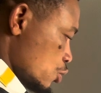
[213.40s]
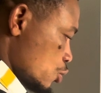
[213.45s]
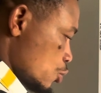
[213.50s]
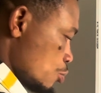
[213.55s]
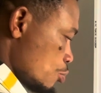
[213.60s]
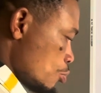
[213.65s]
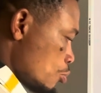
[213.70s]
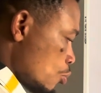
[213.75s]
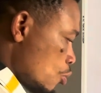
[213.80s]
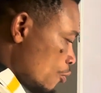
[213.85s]

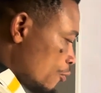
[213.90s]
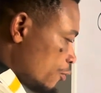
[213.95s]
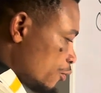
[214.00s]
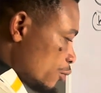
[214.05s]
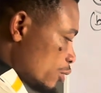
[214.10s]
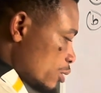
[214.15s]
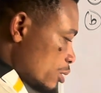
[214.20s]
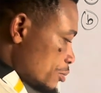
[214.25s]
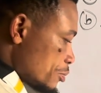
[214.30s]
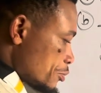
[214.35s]
move.
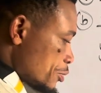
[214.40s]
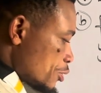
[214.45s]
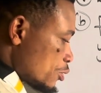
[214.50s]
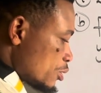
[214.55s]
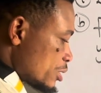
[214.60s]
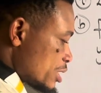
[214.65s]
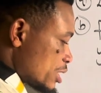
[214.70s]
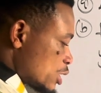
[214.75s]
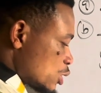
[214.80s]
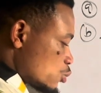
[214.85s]
We know
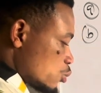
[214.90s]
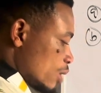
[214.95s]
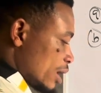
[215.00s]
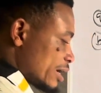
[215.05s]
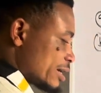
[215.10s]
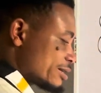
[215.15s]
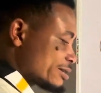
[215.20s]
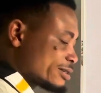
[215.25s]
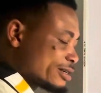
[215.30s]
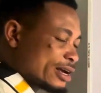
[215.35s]
this one
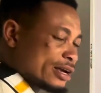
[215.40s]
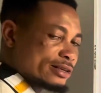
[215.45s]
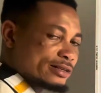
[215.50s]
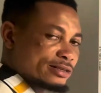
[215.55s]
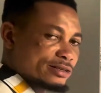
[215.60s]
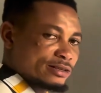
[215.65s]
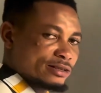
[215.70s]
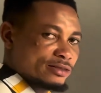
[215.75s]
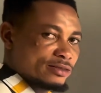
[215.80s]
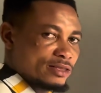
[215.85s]
is just
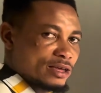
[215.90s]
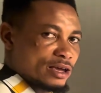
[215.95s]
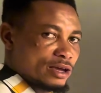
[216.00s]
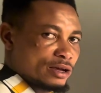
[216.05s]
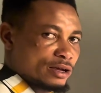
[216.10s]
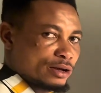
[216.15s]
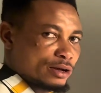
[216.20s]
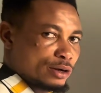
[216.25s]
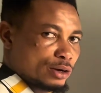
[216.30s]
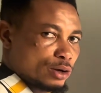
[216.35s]

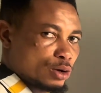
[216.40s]
there.